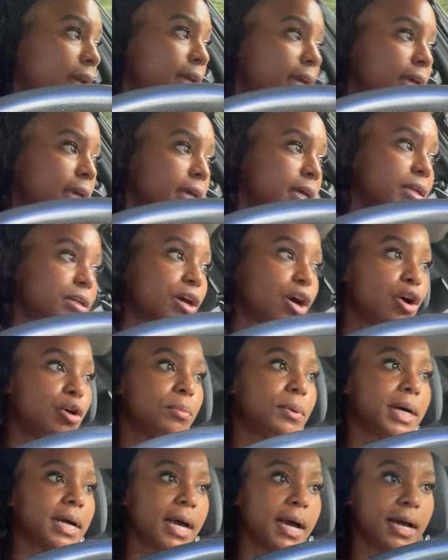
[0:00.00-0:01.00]
and oh
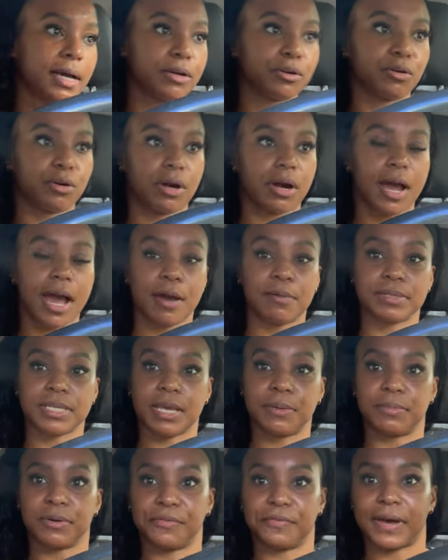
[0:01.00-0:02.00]
my God, girl, I was
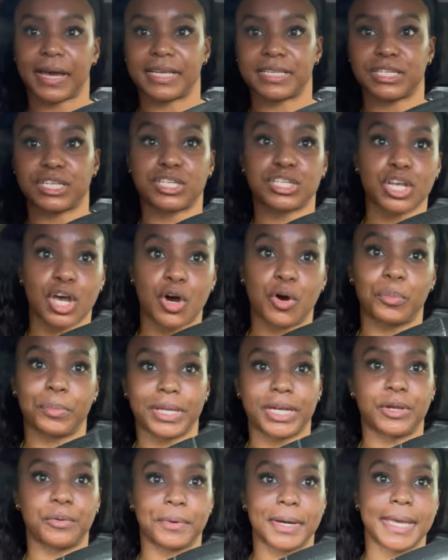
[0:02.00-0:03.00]
able to find so
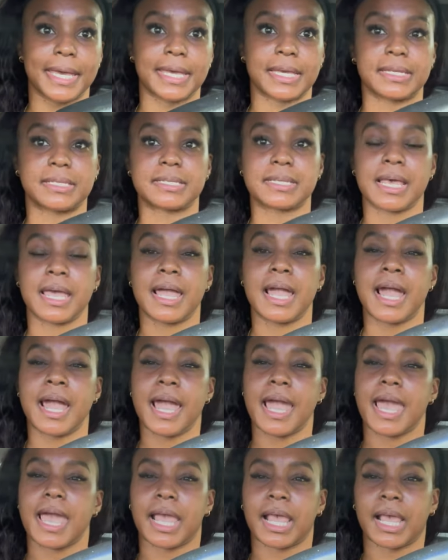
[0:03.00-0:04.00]
many wigs.
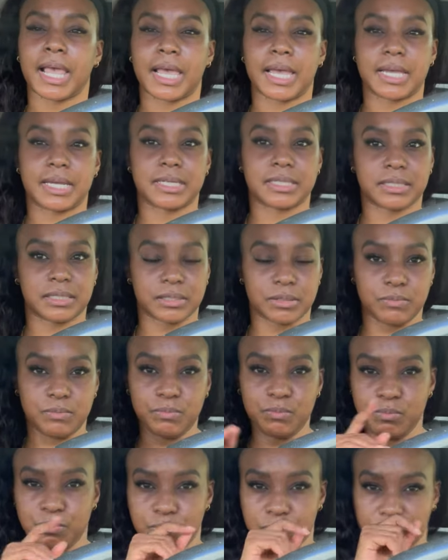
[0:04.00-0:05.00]

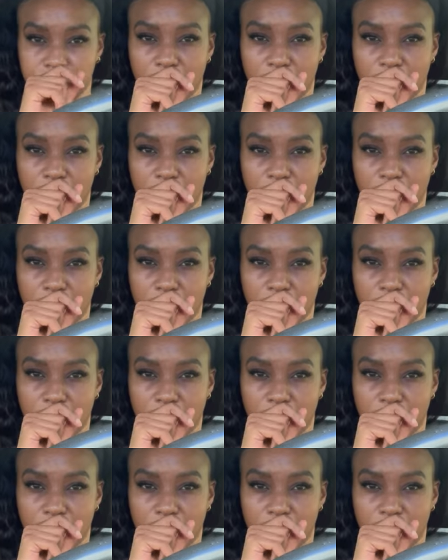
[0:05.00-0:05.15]
And